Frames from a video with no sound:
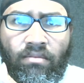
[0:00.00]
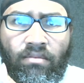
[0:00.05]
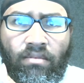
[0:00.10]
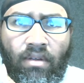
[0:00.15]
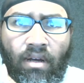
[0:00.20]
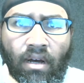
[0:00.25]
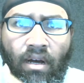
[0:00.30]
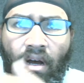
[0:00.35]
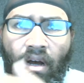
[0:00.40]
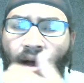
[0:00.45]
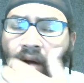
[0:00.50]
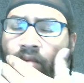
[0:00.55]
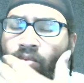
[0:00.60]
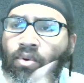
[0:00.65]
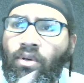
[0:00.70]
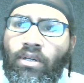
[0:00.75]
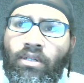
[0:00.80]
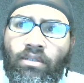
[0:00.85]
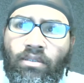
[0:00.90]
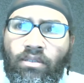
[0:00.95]
I
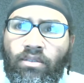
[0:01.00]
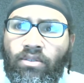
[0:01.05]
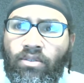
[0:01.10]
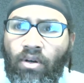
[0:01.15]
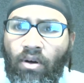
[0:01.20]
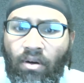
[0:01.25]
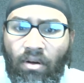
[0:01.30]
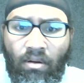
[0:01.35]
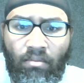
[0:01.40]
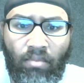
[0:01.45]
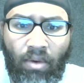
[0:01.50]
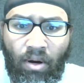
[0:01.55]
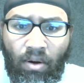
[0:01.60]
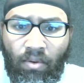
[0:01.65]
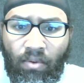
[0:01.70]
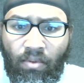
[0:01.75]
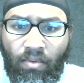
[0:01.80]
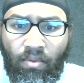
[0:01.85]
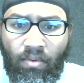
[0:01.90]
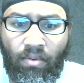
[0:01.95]
wanted to talk
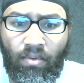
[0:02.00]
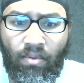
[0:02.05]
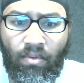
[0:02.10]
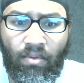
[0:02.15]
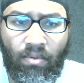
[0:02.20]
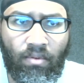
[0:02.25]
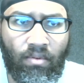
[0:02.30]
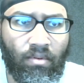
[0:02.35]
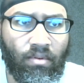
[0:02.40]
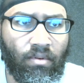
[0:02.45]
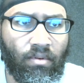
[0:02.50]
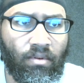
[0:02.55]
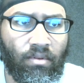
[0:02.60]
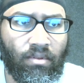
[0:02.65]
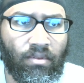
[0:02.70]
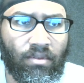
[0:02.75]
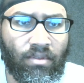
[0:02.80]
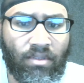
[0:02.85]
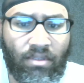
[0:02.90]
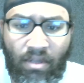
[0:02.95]
about
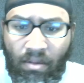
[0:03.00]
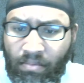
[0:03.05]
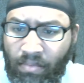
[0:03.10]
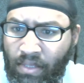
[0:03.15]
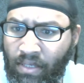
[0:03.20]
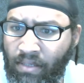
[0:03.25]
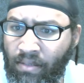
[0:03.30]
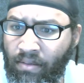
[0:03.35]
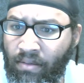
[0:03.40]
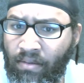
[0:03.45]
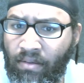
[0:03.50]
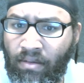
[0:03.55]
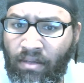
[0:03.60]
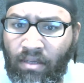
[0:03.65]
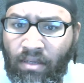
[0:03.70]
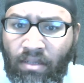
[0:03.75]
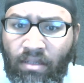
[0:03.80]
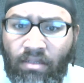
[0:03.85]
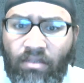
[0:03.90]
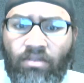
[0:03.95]
something
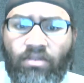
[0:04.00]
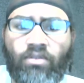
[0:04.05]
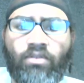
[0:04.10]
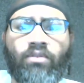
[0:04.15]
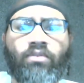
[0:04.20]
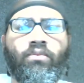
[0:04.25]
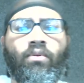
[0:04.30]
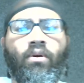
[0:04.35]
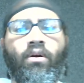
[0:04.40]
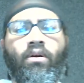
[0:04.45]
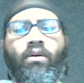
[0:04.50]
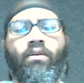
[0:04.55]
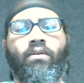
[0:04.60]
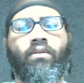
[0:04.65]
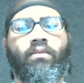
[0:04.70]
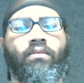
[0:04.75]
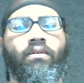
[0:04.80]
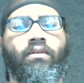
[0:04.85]
to you all.